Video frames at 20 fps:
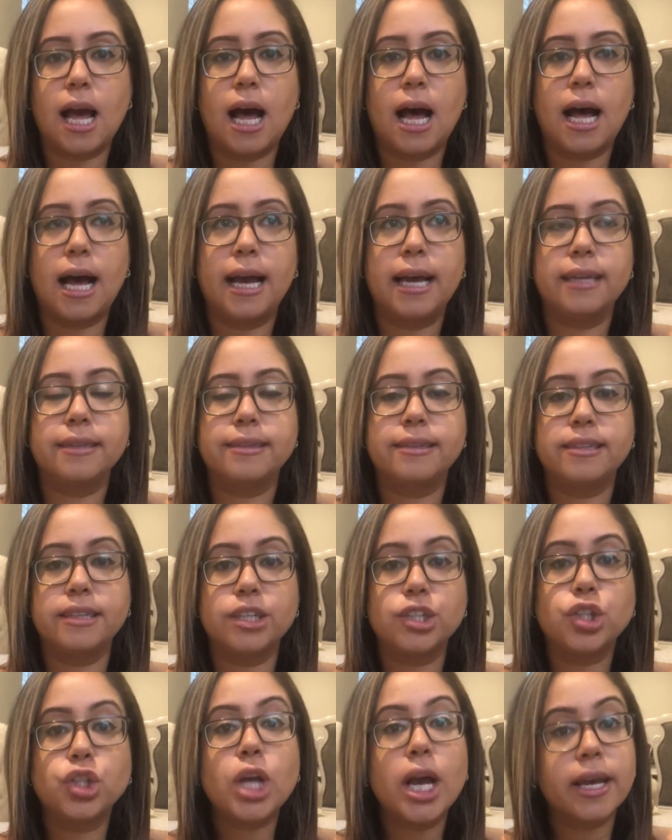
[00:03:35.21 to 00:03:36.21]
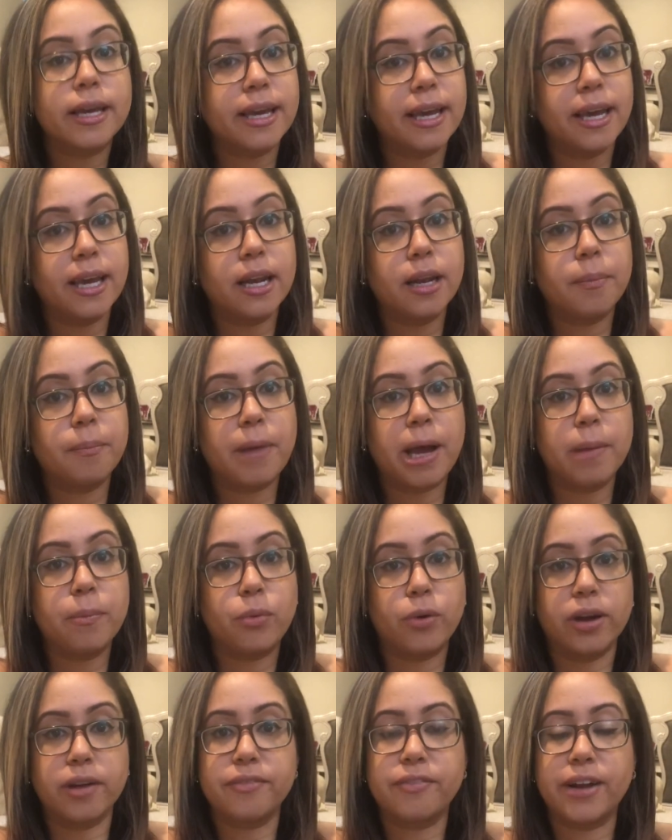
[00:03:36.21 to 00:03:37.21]
I did check in my
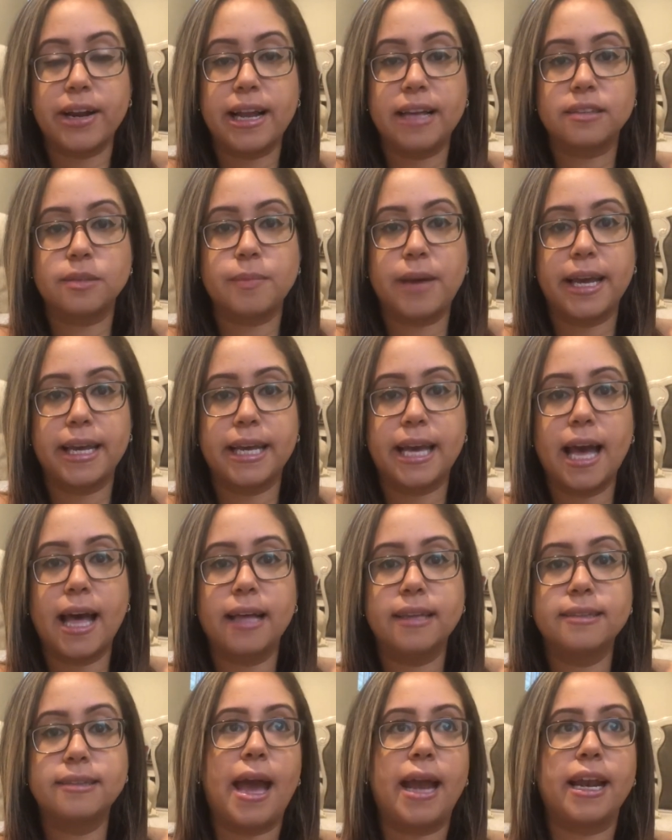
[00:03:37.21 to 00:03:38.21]
boyfriend as my guest,